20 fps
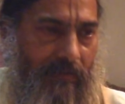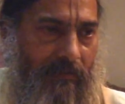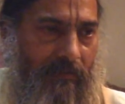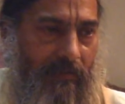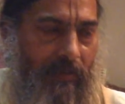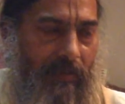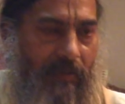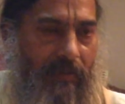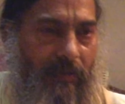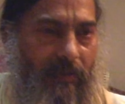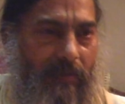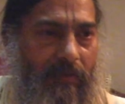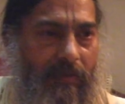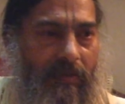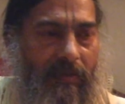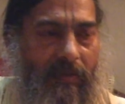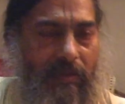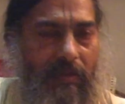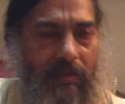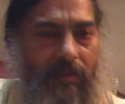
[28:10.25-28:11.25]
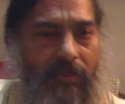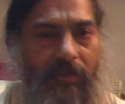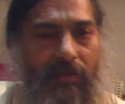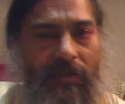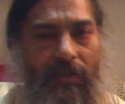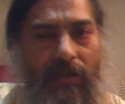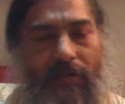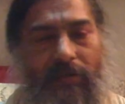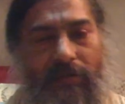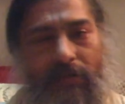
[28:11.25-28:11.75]
But this is a
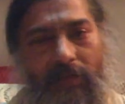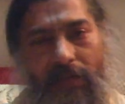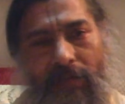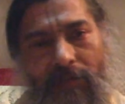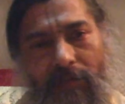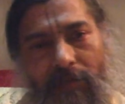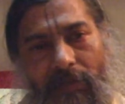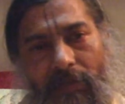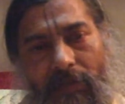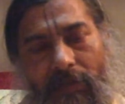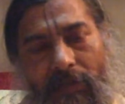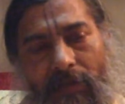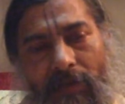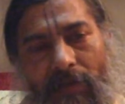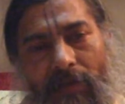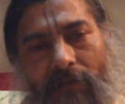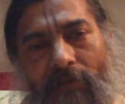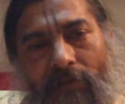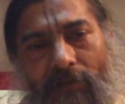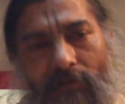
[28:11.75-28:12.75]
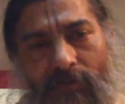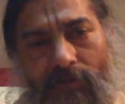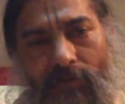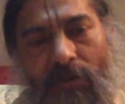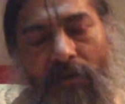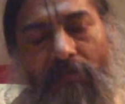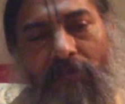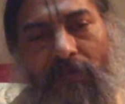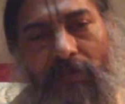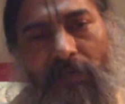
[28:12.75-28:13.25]
general statement, it refers to
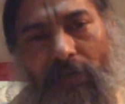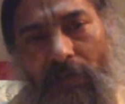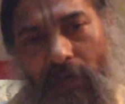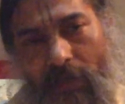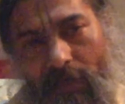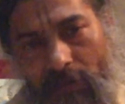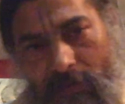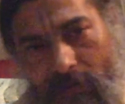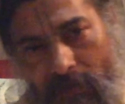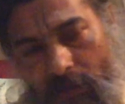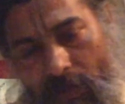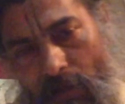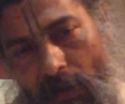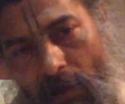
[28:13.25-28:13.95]
everything else.